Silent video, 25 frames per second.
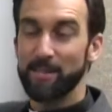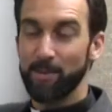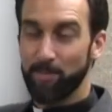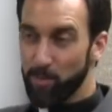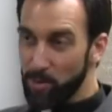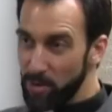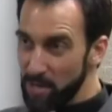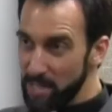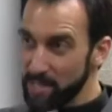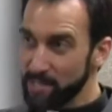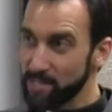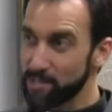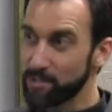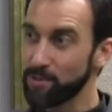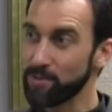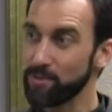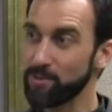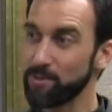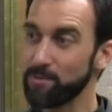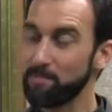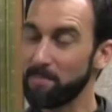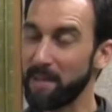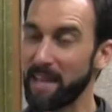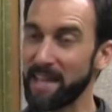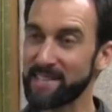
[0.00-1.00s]
the priest
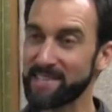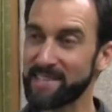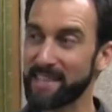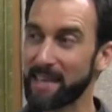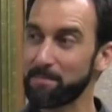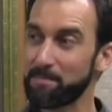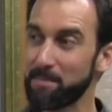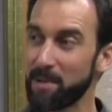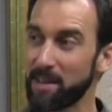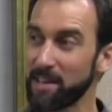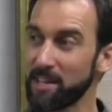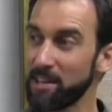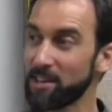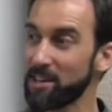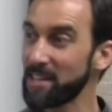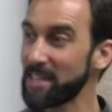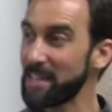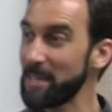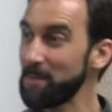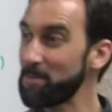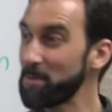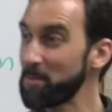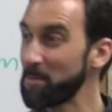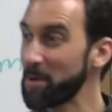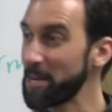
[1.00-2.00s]
who makes that money going to
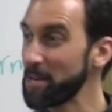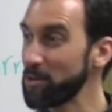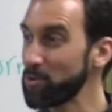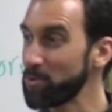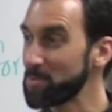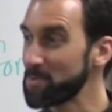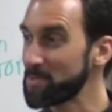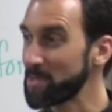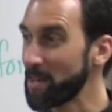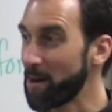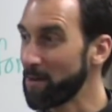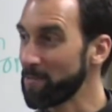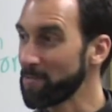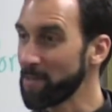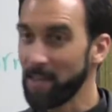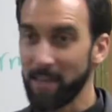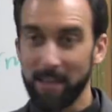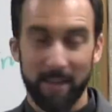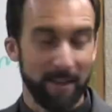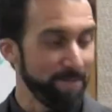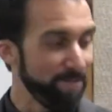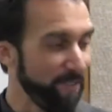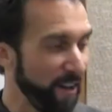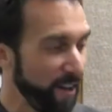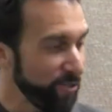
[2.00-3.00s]
keep the money to himself?
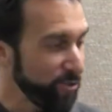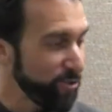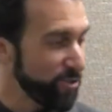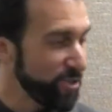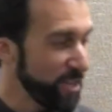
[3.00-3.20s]
If Father